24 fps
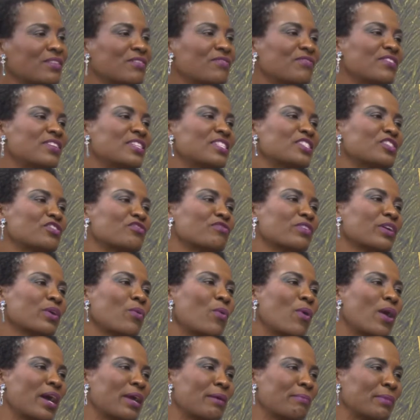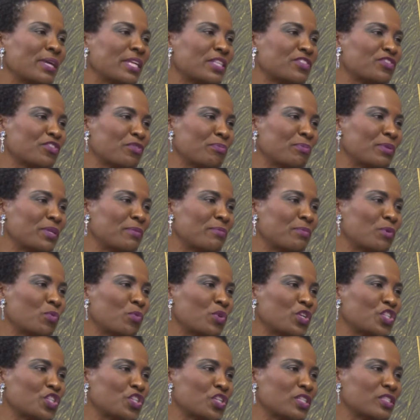are the visa requirements for people
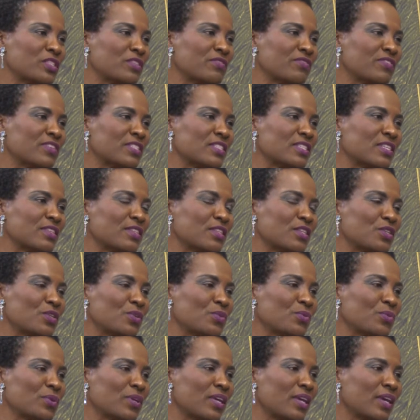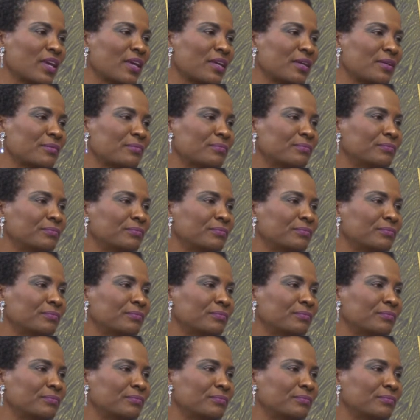wishing to visit the UK?